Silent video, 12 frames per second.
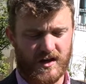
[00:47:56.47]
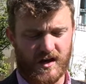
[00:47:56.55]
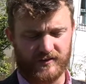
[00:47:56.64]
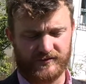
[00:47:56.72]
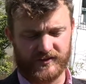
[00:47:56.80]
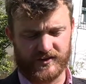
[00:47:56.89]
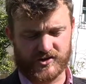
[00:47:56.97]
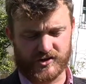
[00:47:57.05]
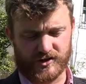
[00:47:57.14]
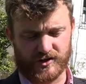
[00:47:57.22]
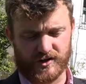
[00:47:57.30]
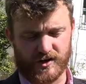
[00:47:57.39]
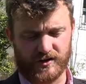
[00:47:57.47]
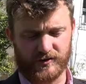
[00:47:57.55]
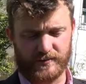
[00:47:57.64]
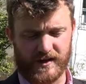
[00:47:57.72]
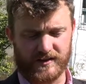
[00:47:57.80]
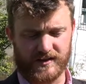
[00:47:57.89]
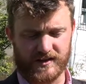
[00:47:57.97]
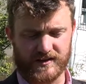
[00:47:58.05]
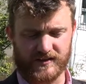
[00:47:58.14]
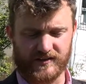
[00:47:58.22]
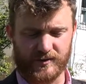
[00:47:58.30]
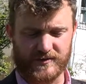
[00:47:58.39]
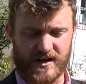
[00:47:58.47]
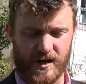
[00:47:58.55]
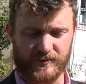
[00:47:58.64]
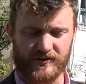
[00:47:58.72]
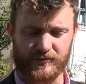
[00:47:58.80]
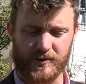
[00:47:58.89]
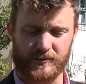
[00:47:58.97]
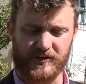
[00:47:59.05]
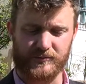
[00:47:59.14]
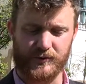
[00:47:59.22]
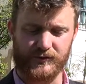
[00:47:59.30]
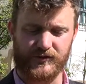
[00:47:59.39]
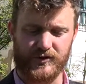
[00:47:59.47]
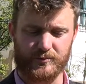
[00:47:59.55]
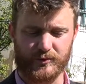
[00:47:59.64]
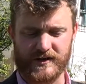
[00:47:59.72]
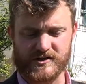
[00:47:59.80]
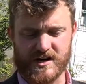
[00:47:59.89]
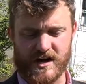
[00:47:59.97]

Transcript: a physician or nurse may think that sometimes it's permissible to breach